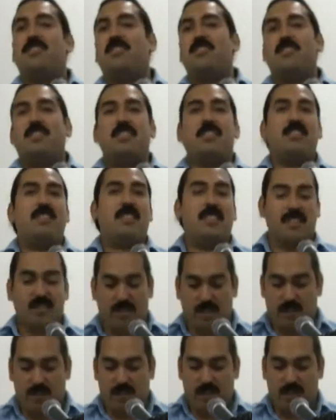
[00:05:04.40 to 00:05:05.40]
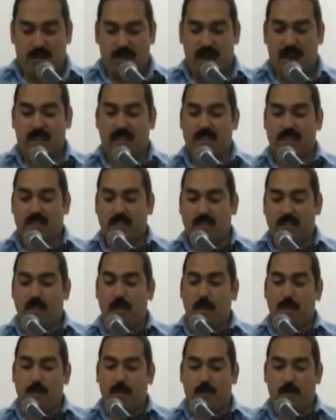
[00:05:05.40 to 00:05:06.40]
and just did things in generalities. And
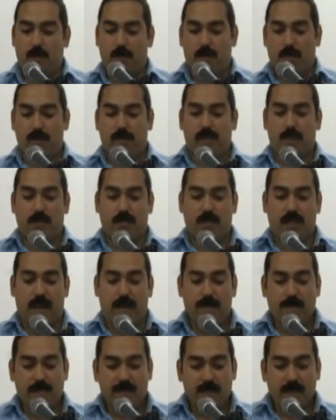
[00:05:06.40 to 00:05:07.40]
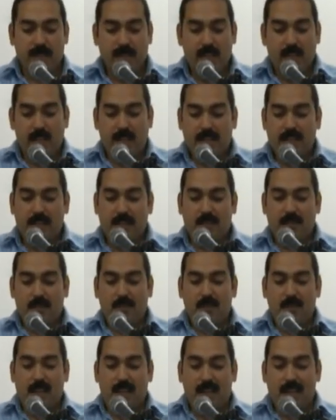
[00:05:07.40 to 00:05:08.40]
young people were pretty upset.
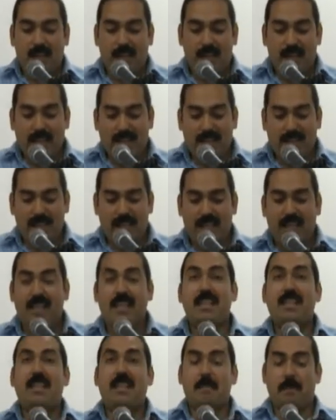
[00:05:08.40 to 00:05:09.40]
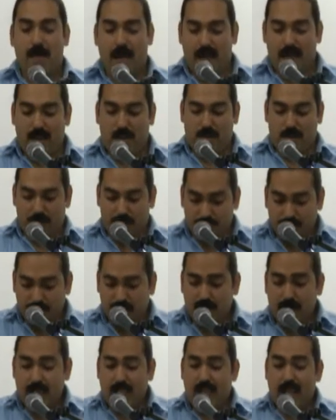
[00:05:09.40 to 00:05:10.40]
Nieto allegedly hid in a bathroom,
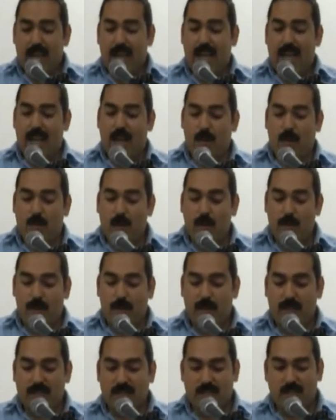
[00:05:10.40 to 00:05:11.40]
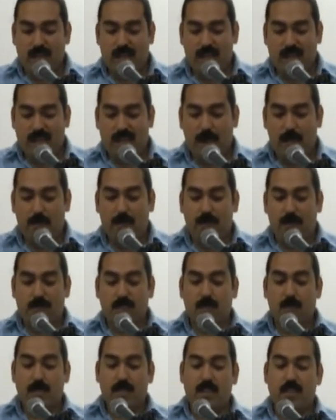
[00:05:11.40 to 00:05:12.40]
and at one point is caught on camera
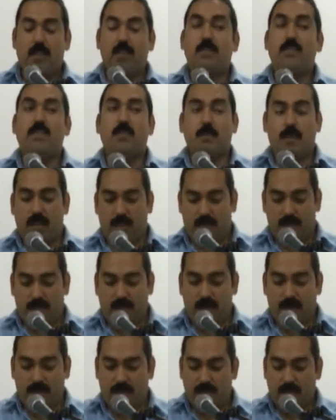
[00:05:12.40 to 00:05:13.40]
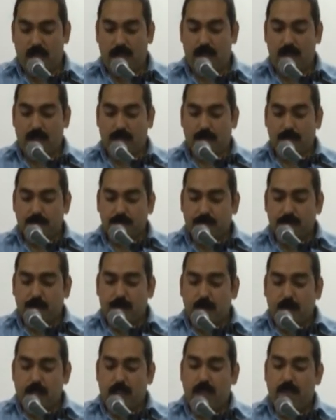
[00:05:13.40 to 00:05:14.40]
visibly nervous about his safety.
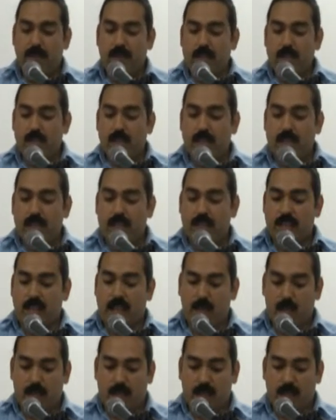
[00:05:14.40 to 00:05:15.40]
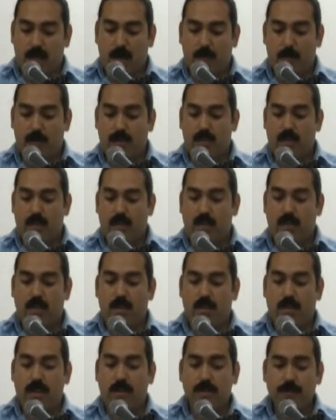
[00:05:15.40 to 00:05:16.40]
He eventually escaped with the help of his
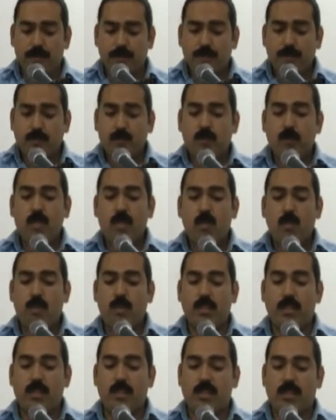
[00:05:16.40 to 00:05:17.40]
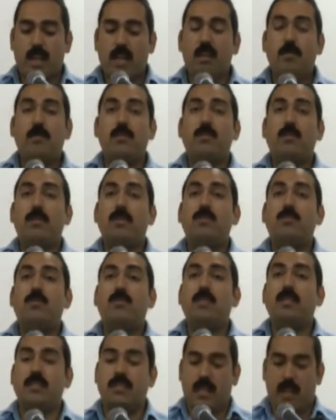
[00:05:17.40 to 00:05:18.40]
security, with
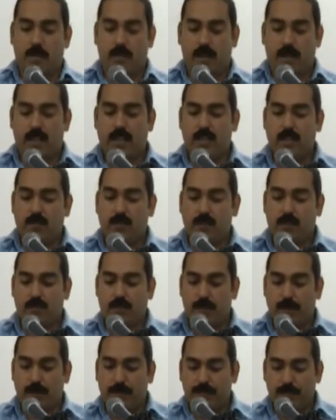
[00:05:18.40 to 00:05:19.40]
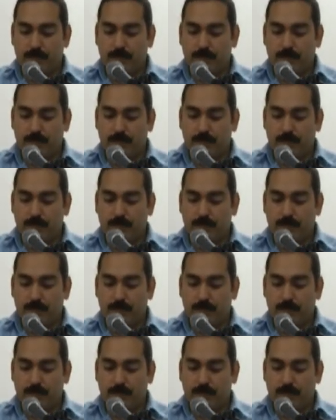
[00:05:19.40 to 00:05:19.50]
students celebrating his retreat.